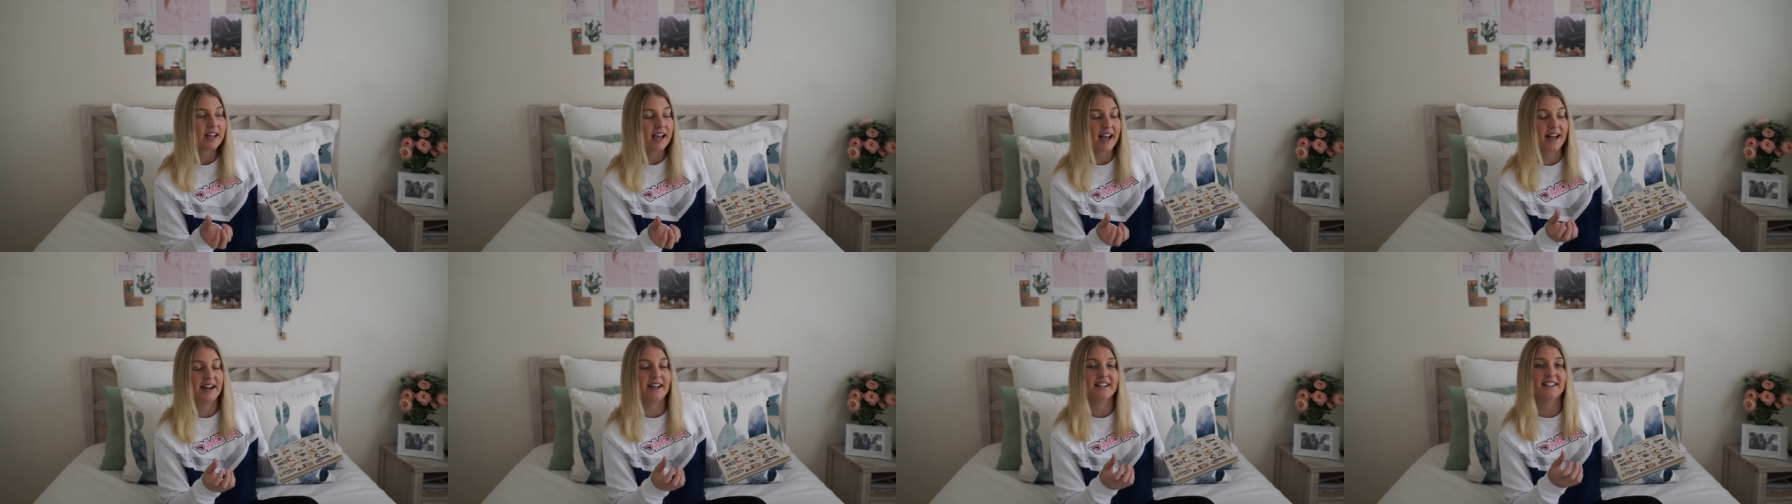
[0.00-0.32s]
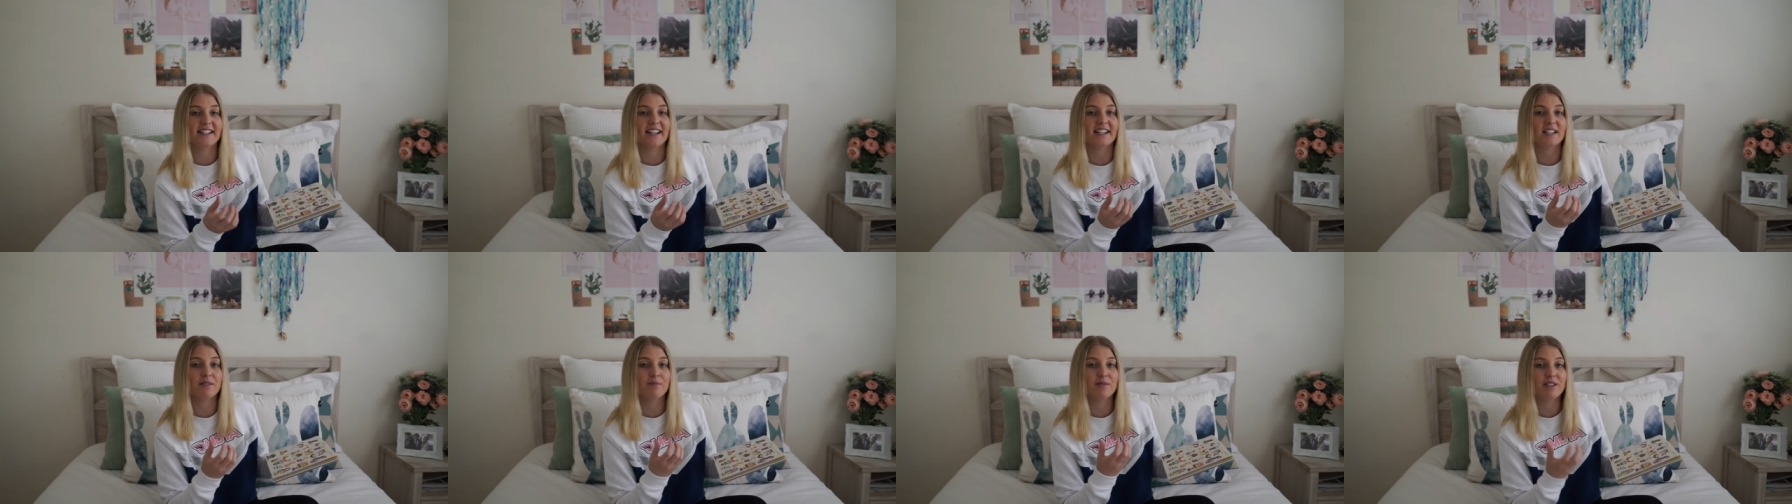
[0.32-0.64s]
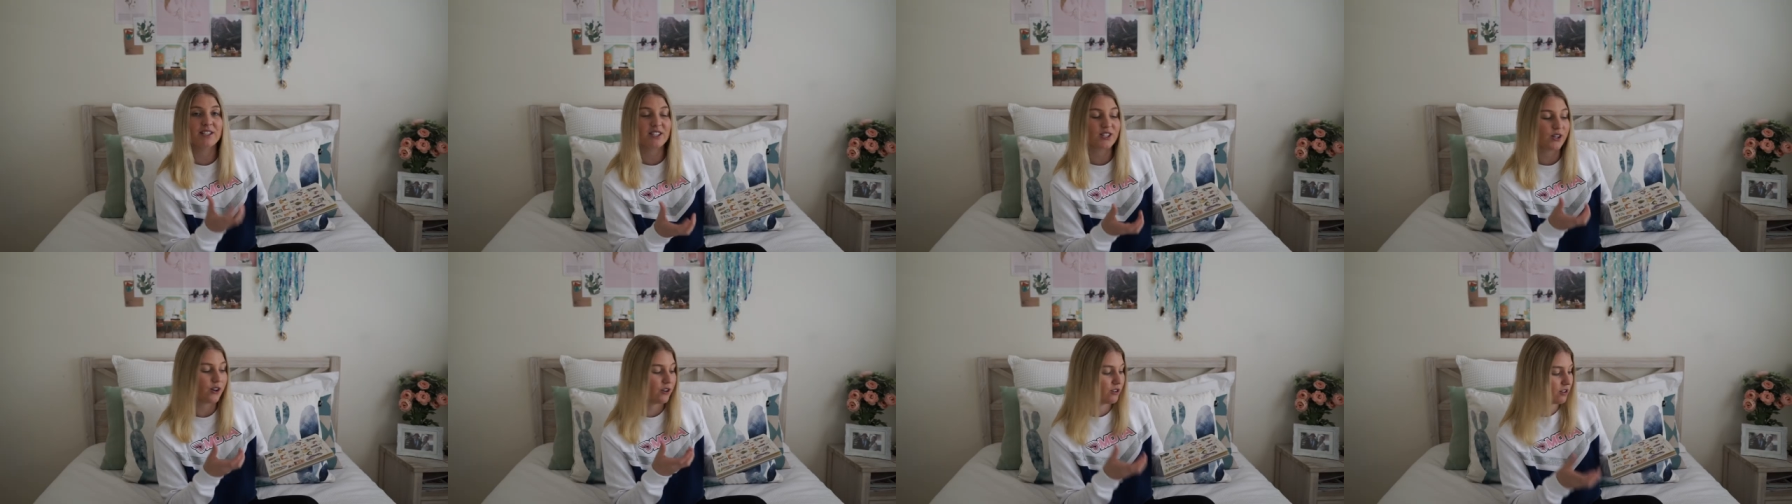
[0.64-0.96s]
and it takes me
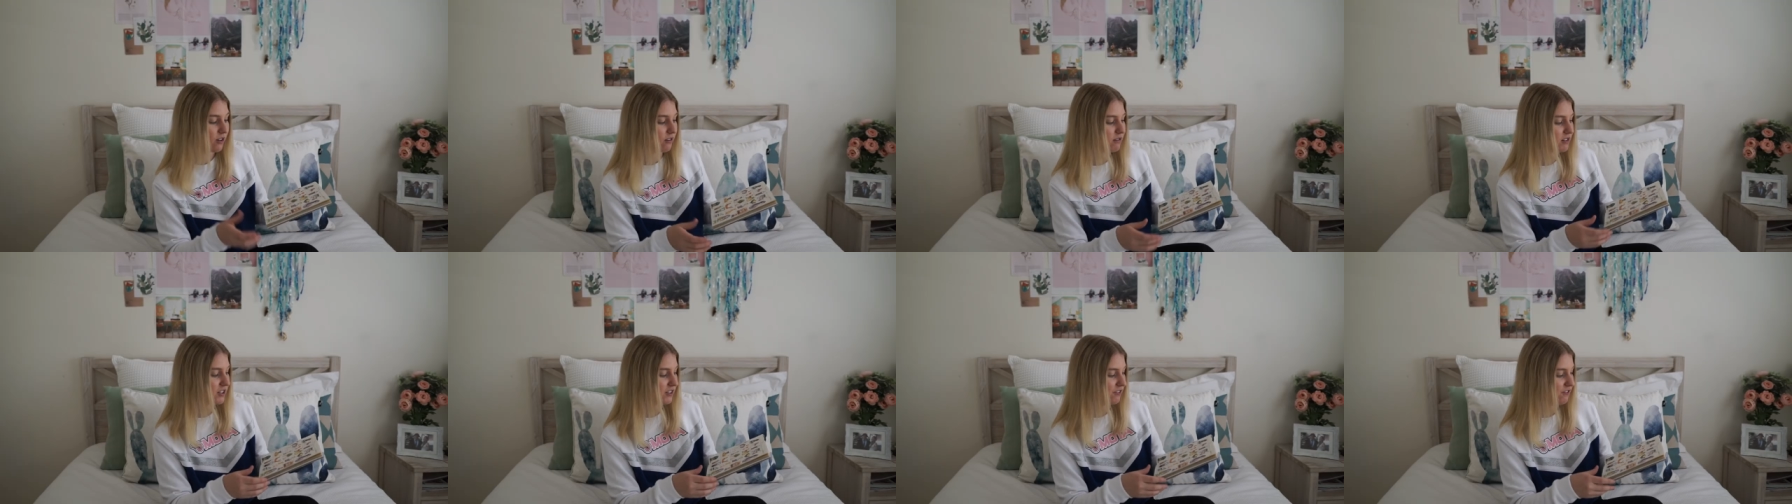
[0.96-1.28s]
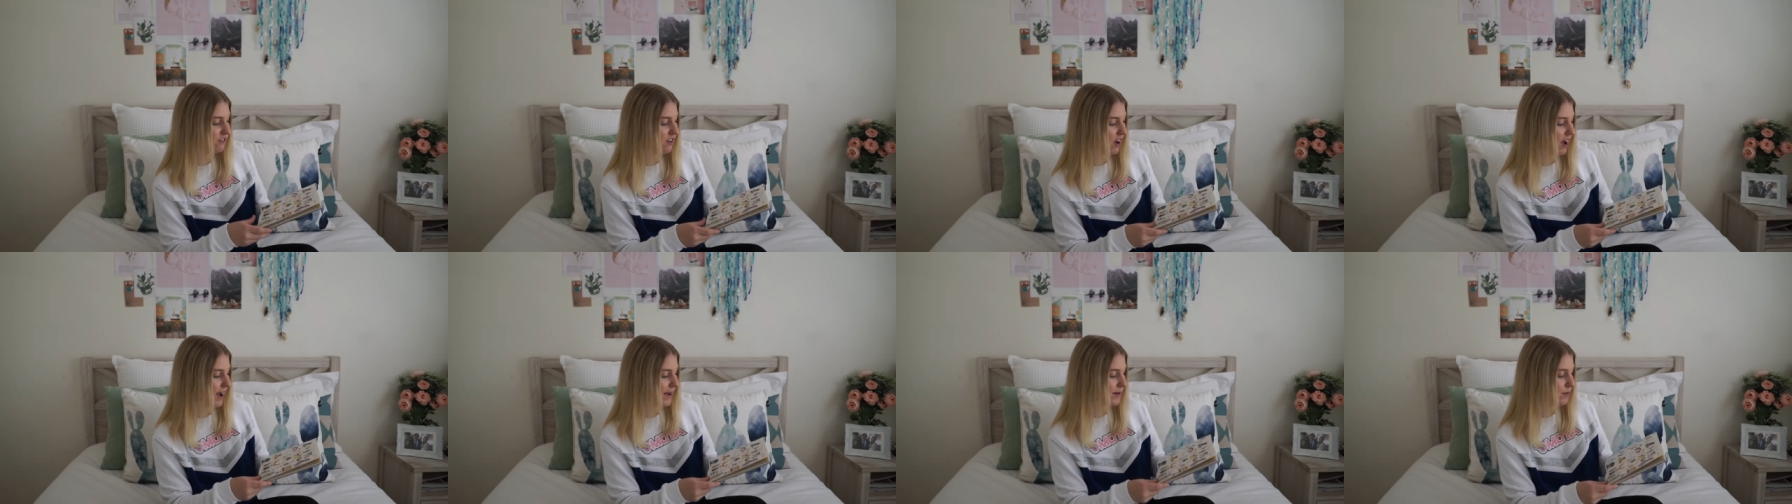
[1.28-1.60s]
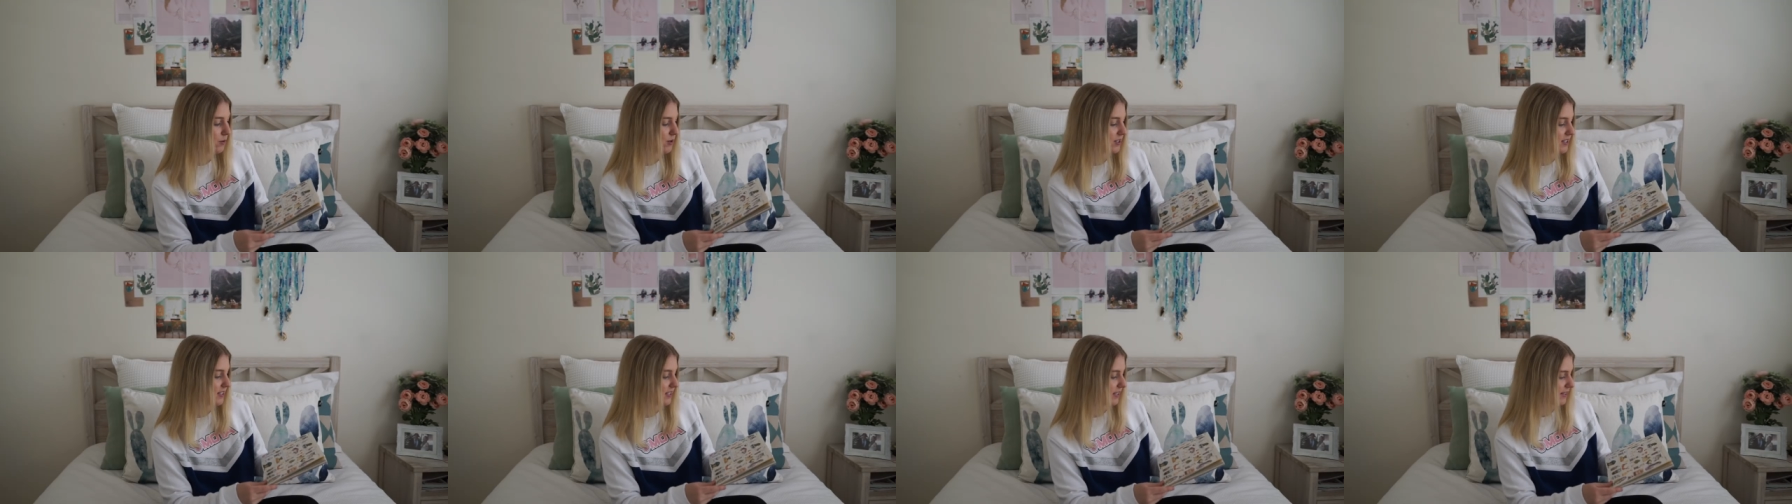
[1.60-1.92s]
so long to find
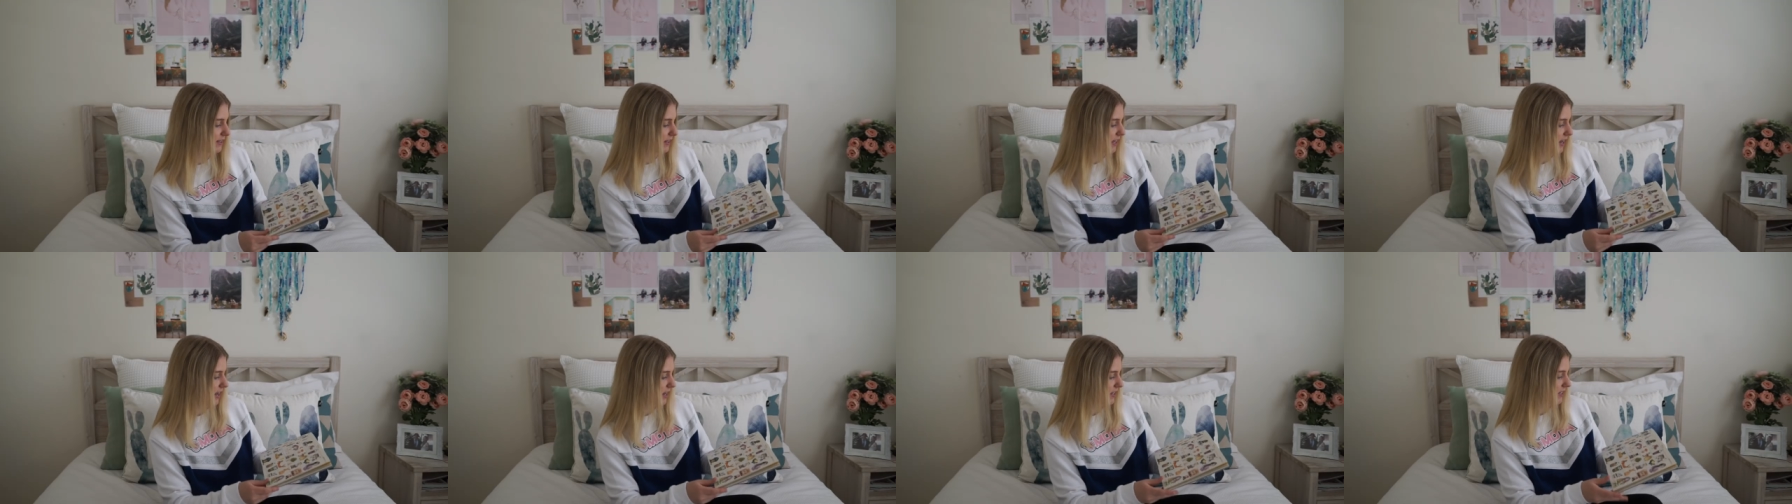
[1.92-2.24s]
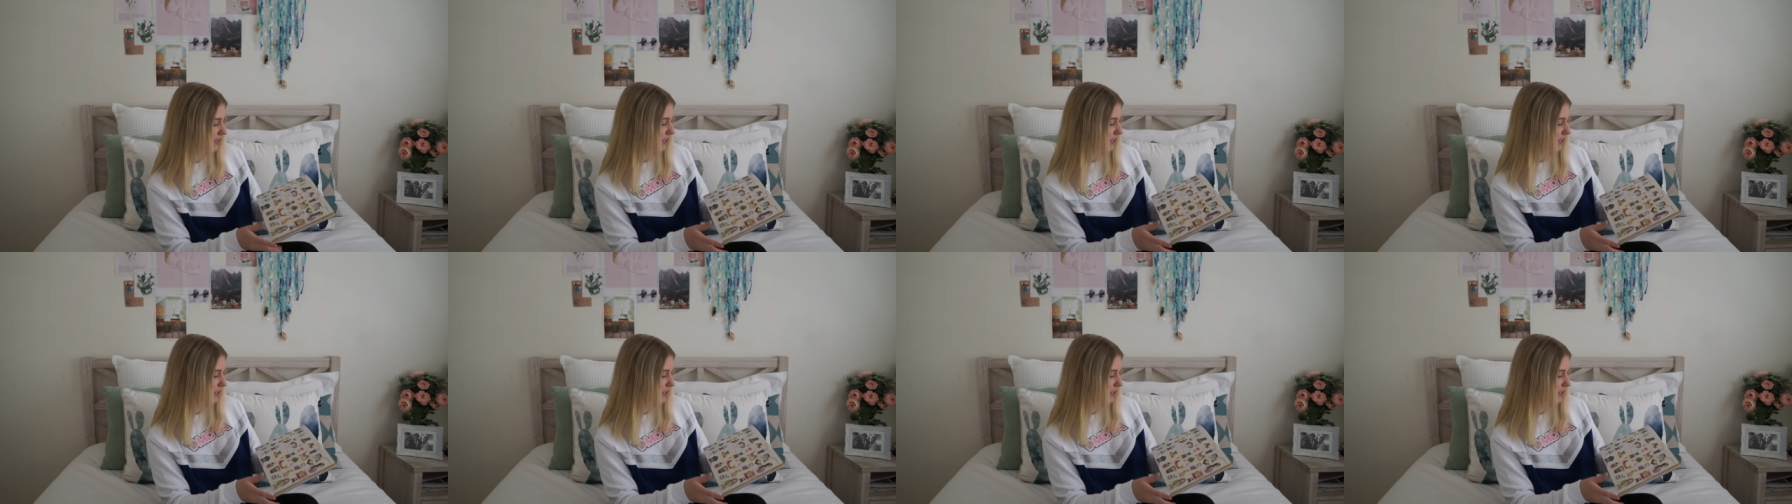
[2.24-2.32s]
what's in there.